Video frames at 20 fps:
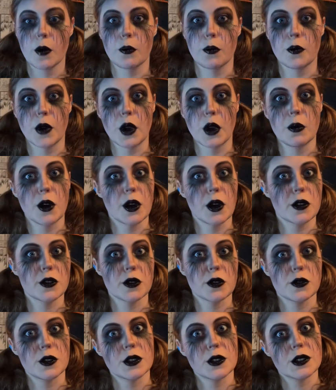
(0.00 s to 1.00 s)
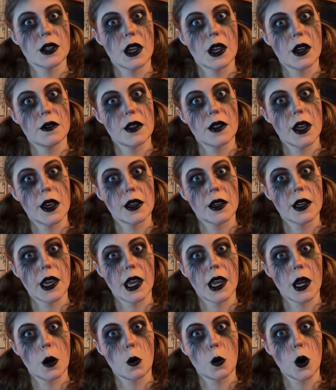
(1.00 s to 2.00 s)
Maybe I should just have that
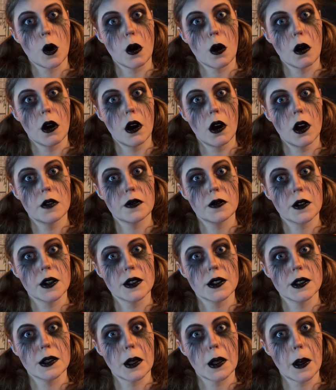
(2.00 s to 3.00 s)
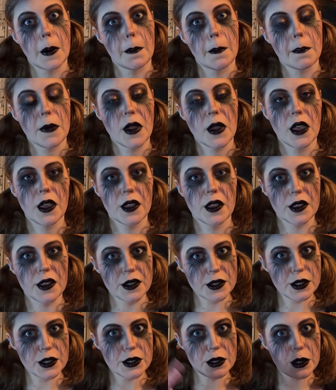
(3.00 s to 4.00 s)
camera off, because
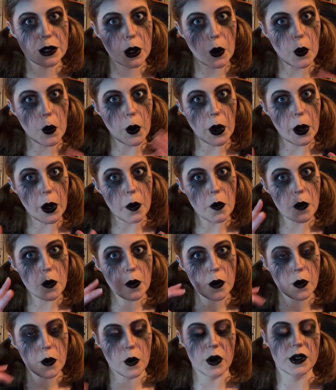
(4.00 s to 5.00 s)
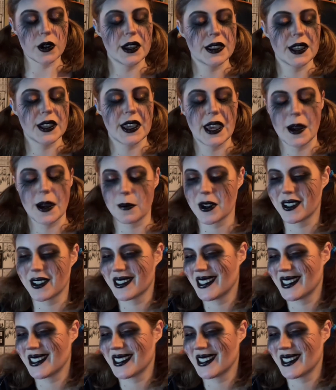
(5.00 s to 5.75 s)
this is going, or not the camera.